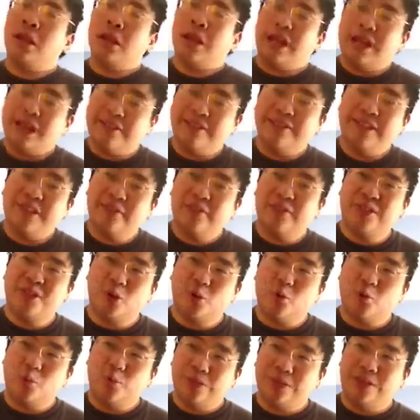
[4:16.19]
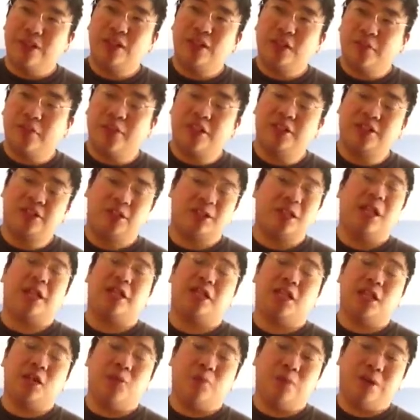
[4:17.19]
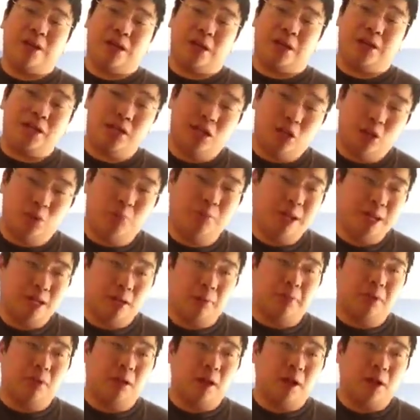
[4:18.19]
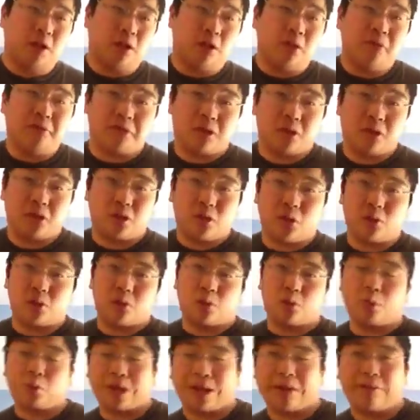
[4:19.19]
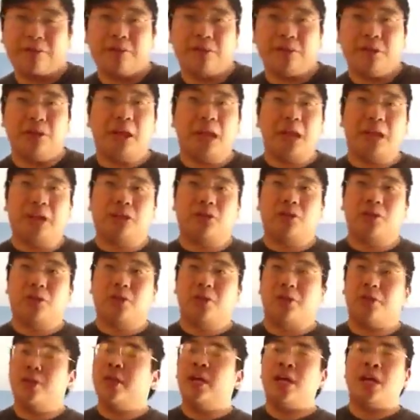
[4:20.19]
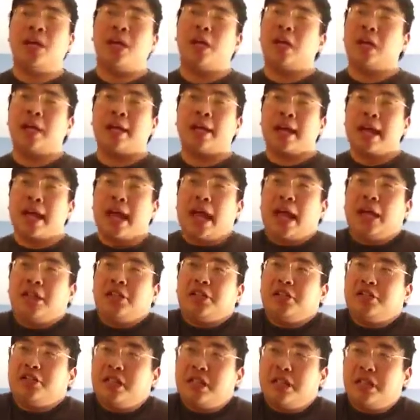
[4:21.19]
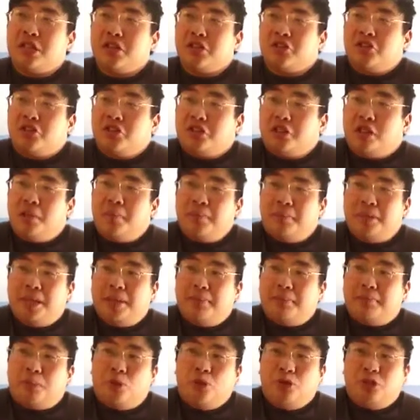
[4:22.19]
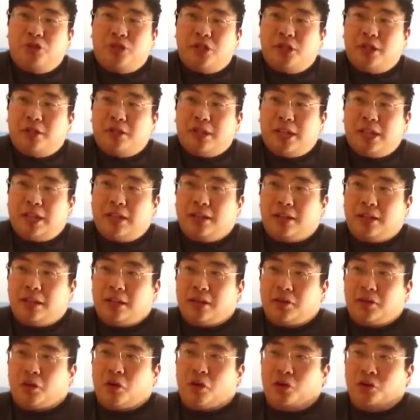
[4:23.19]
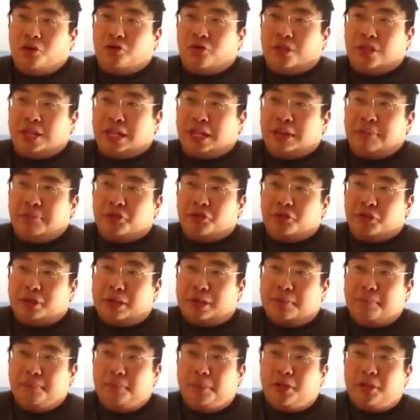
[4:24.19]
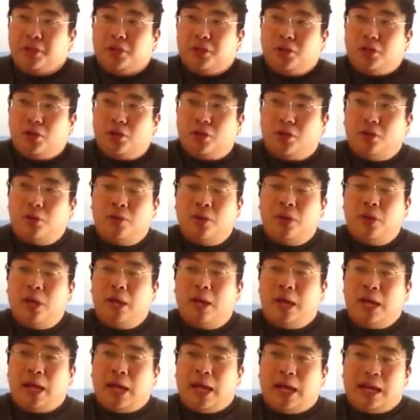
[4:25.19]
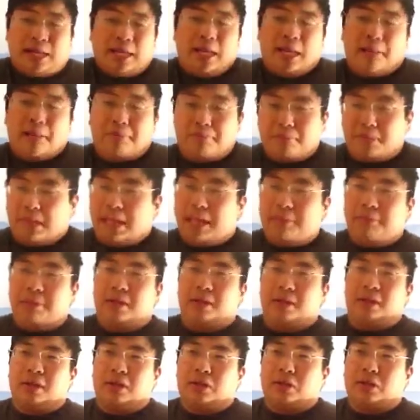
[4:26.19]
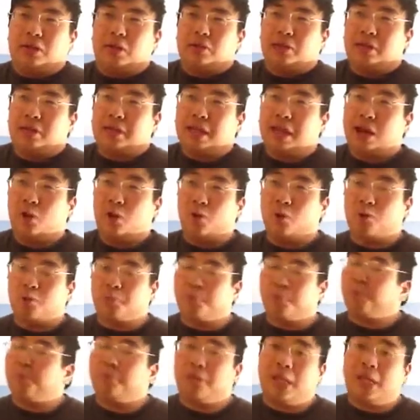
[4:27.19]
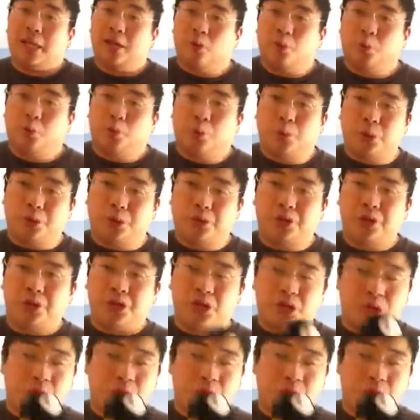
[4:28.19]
even if we don't win the division, I think we can still make the playoffs. The Ravens, I don't know. I just think it's just complete bullshit that, like, all three teams are in. But, I can't blame it. That's how playoff works,